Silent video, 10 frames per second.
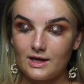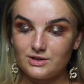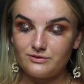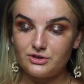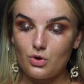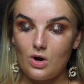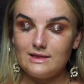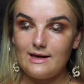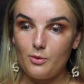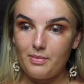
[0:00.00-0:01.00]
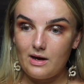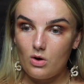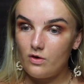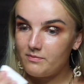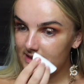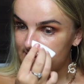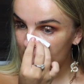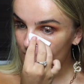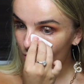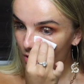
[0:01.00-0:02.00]
Okay, so I've just got a little bit of
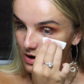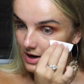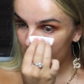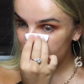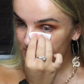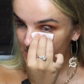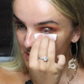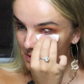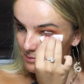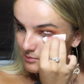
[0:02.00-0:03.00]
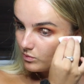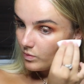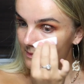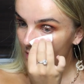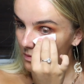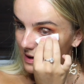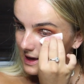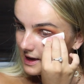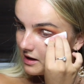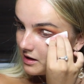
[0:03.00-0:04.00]
micellar water and I'm just going to wipe
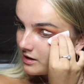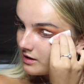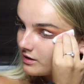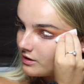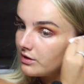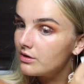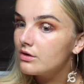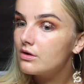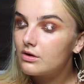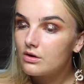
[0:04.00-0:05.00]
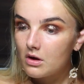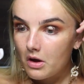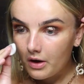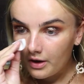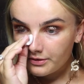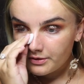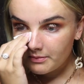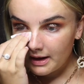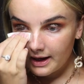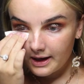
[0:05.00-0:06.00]
away under
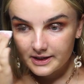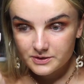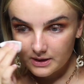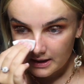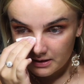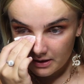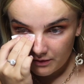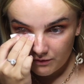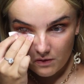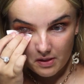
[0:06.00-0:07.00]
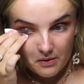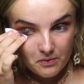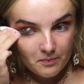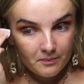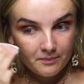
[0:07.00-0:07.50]
my eyes with that glitter fallout.